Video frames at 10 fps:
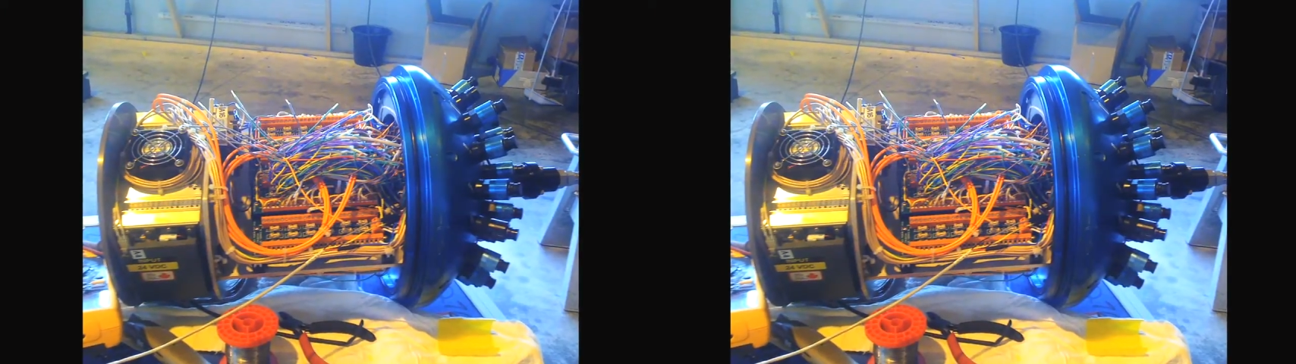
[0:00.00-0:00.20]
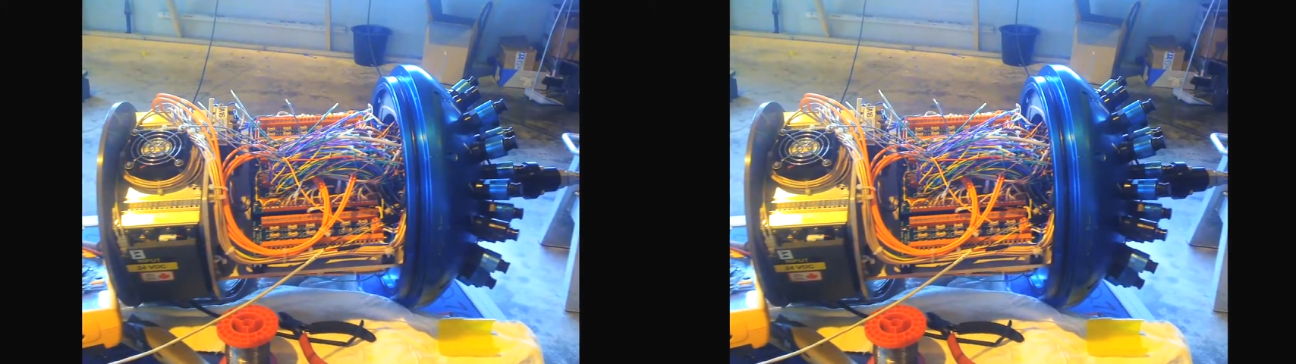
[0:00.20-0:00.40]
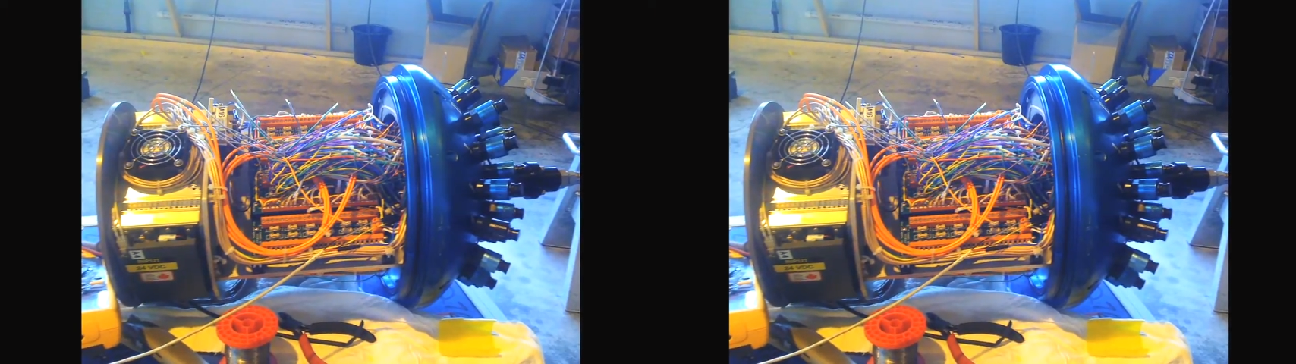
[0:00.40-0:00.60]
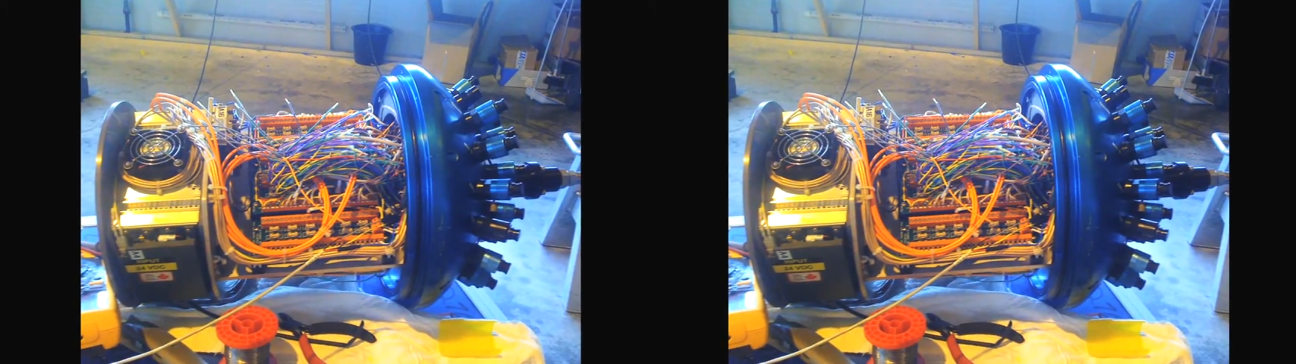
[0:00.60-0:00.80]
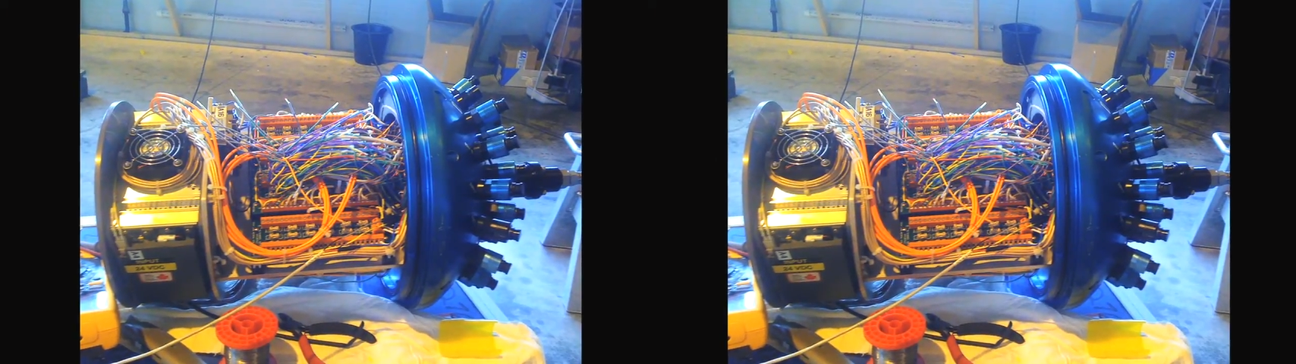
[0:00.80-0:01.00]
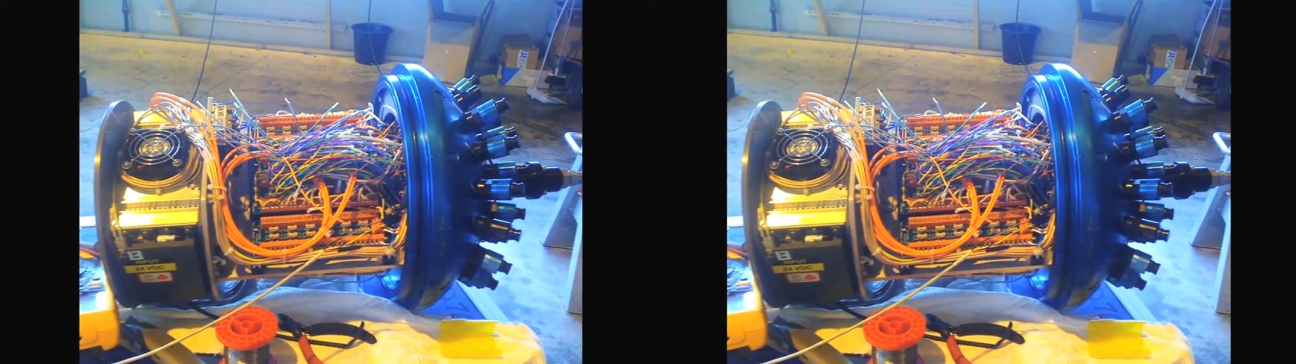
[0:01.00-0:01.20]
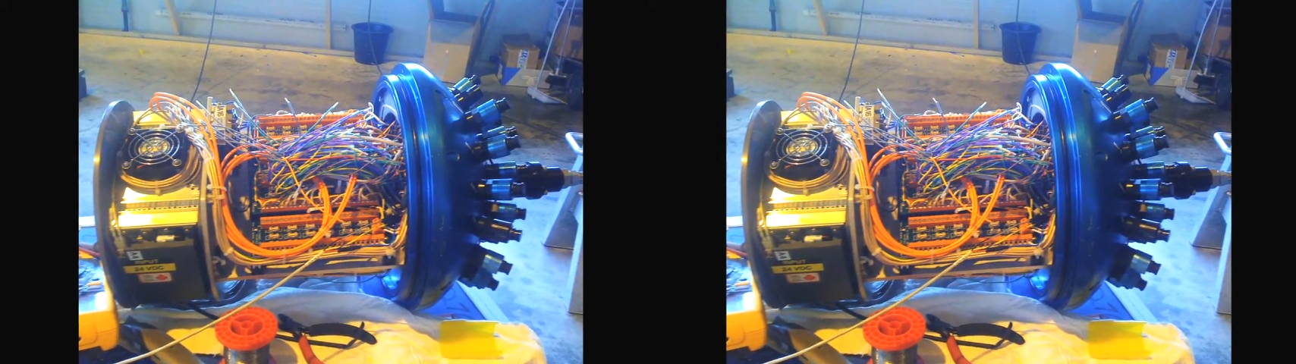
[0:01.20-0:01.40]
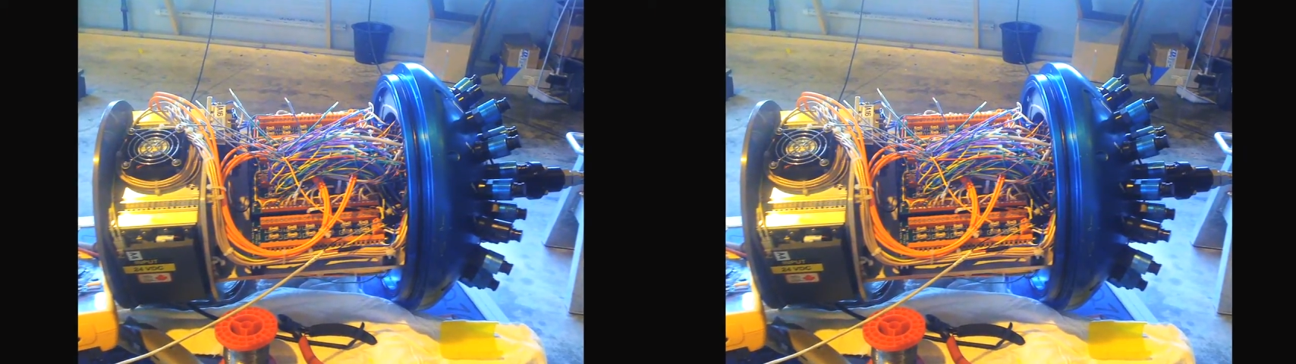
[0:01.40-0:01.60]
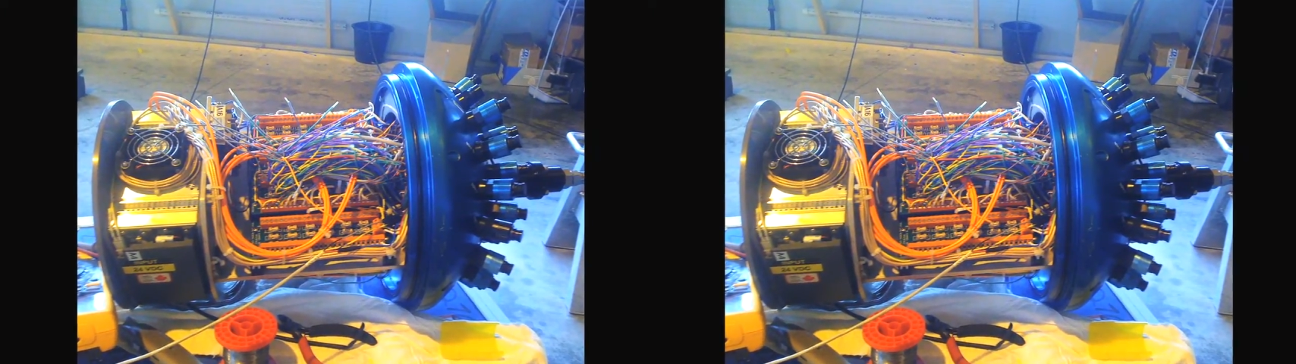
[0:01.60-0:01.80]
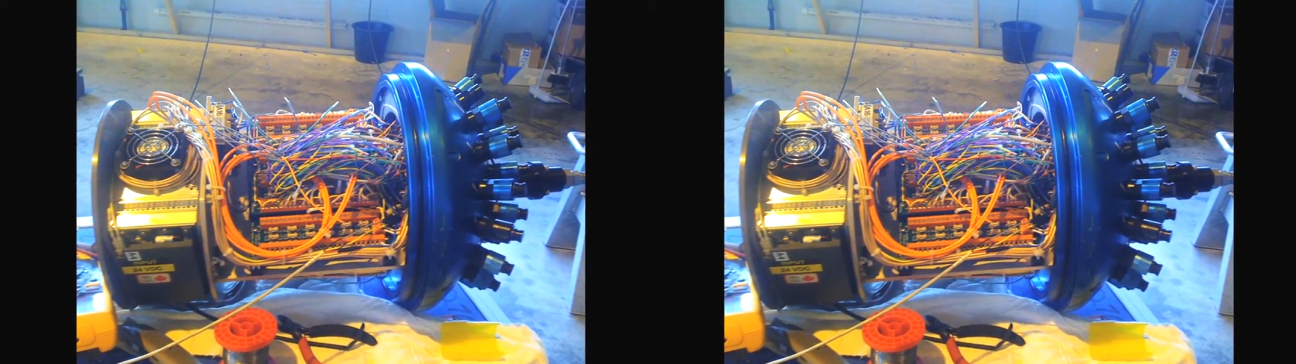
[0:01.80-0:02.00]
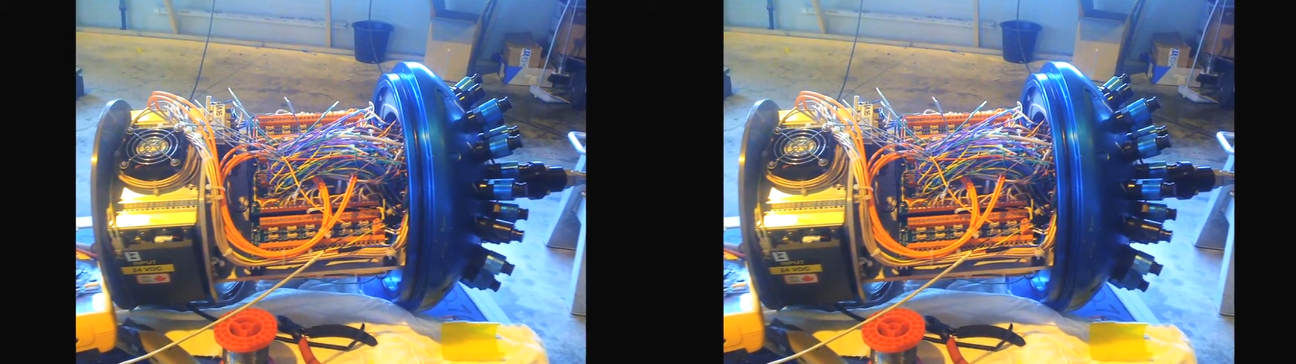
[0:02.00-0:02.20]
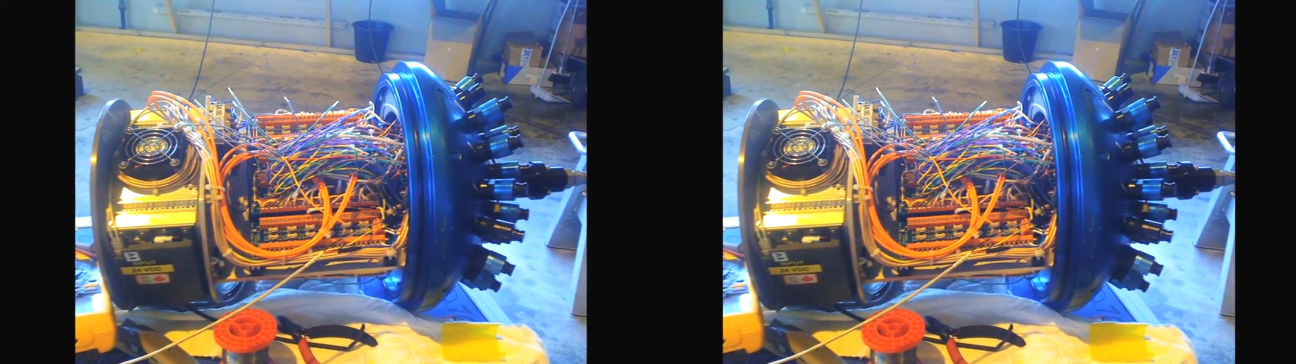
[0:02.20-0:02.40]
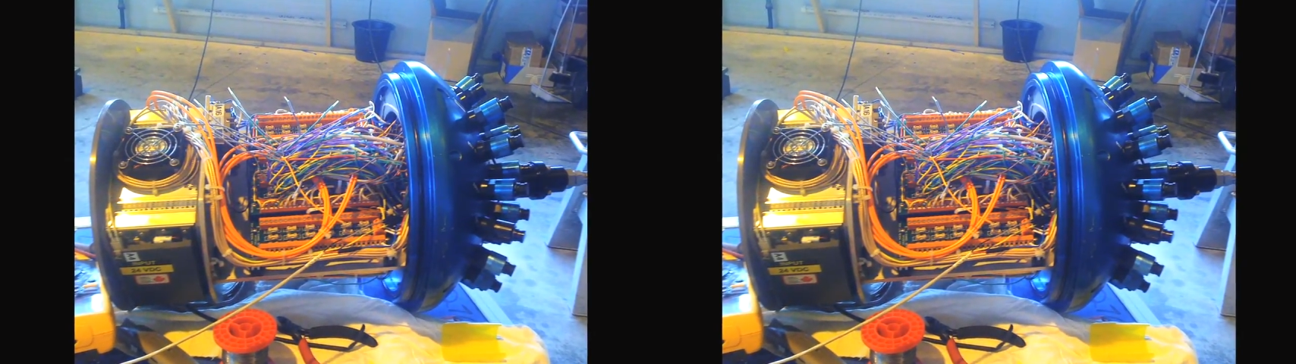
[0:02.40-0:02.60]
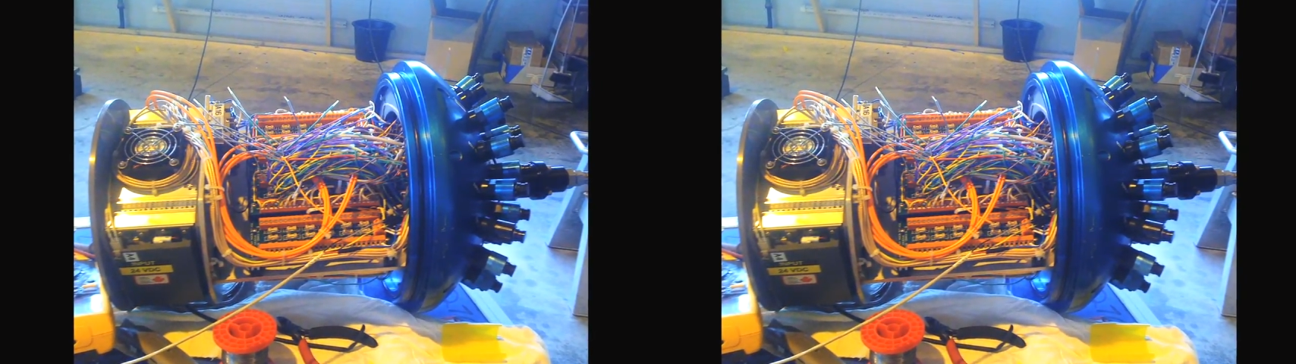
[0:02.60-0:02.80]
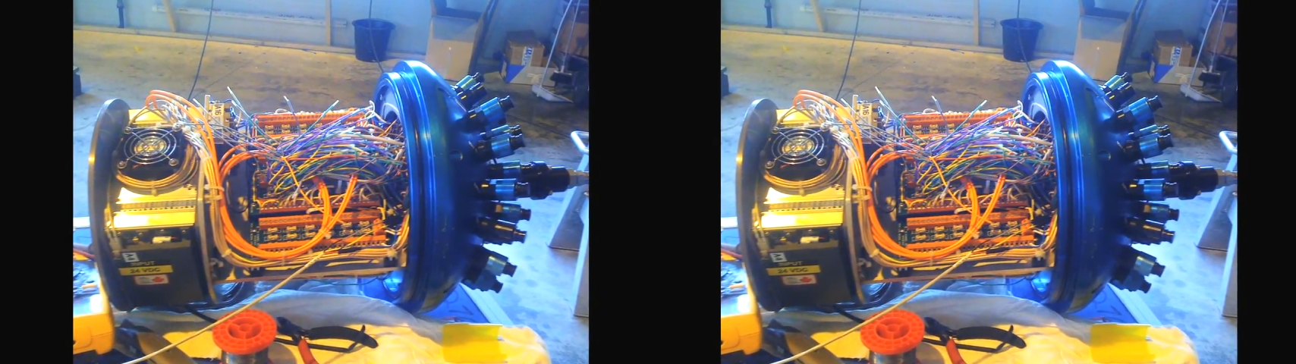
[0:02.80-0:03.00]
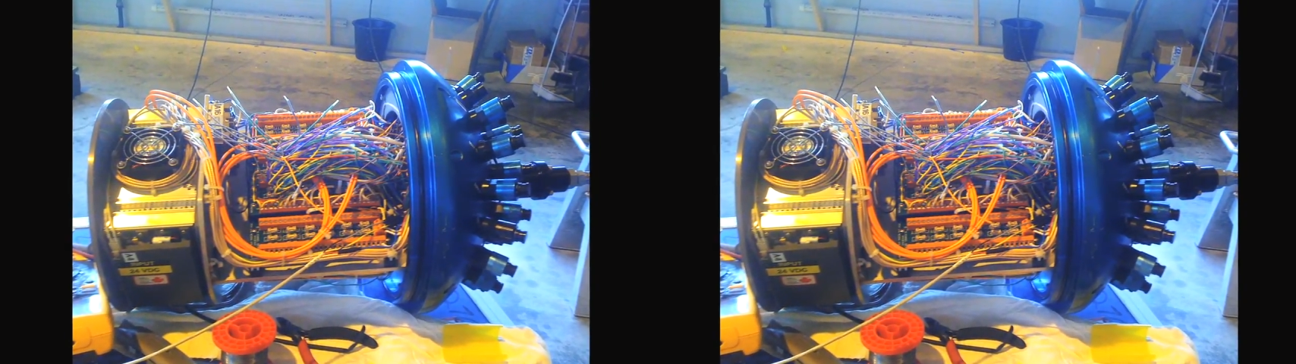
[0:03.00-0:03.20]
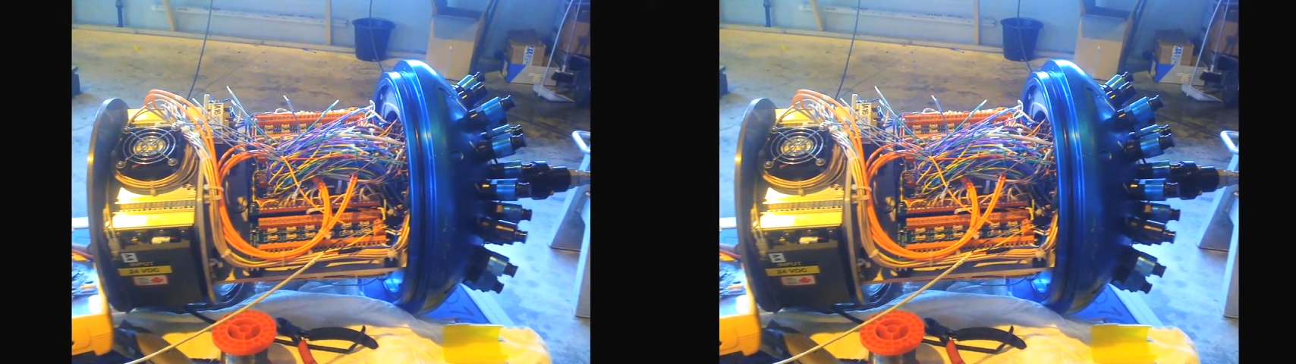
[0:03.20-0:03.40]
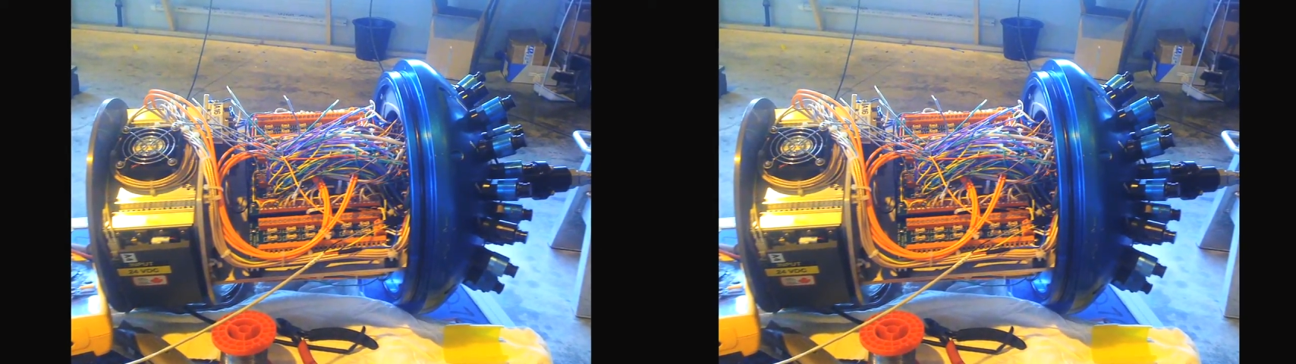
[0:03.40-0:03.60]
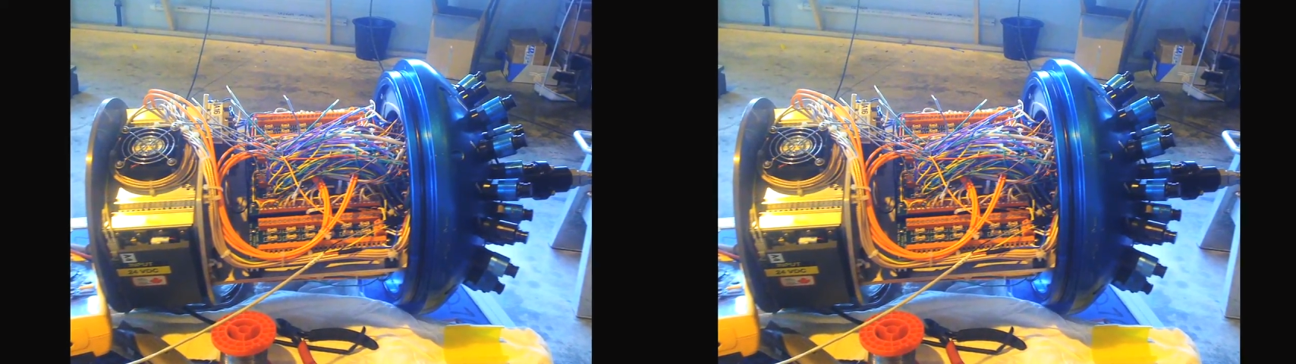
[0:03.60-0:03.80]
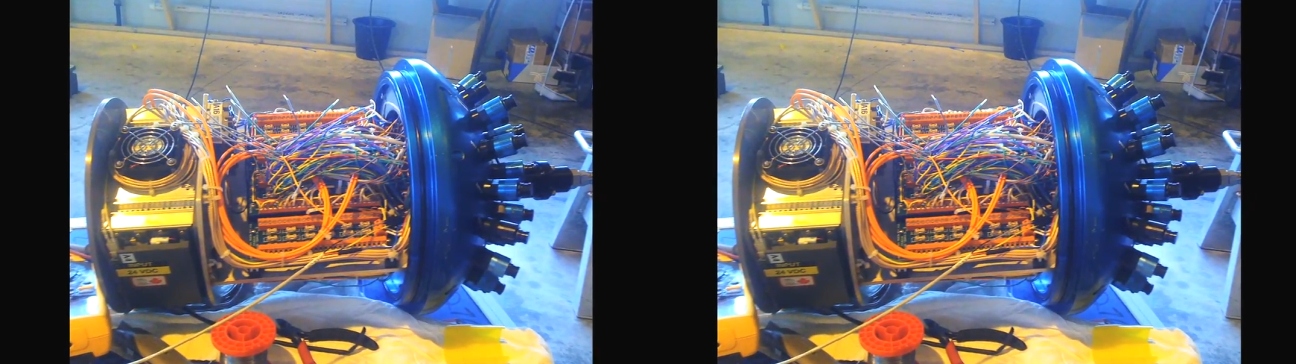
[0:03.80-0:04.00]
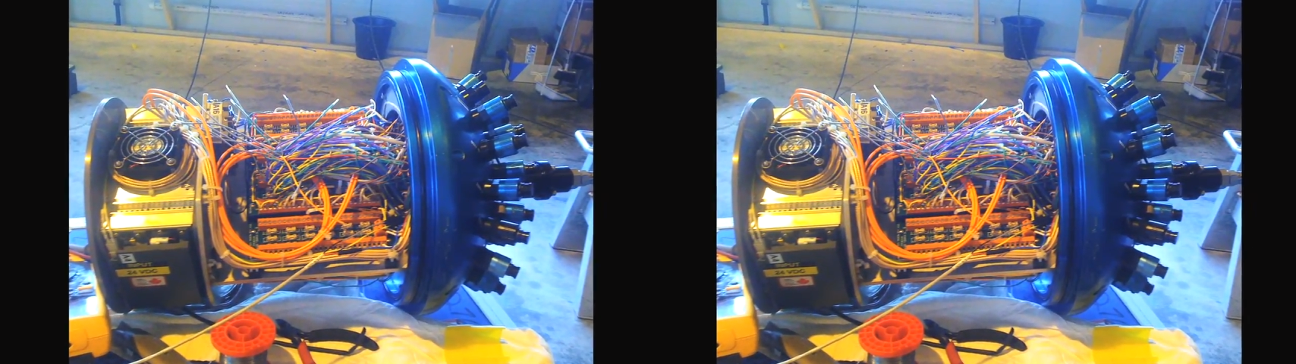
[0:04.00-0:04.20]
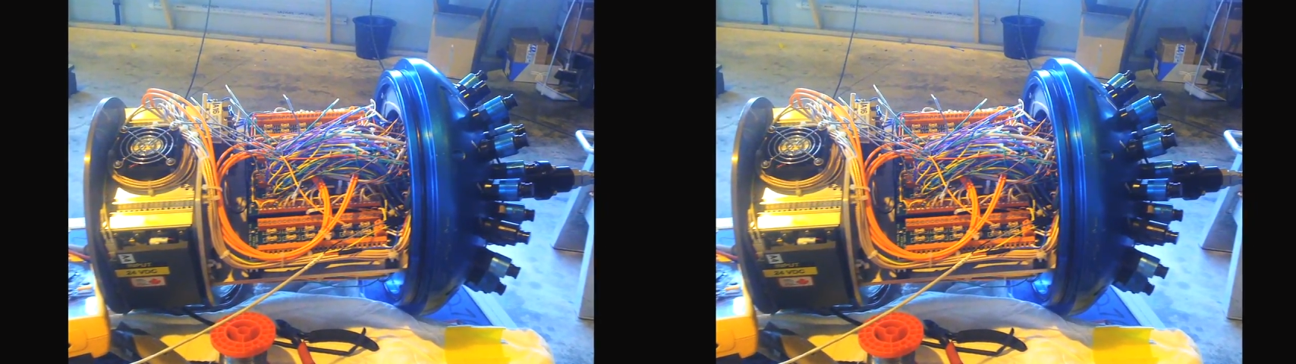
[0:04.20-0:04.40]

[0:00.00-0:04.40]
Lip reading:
[unreadable: no face in view]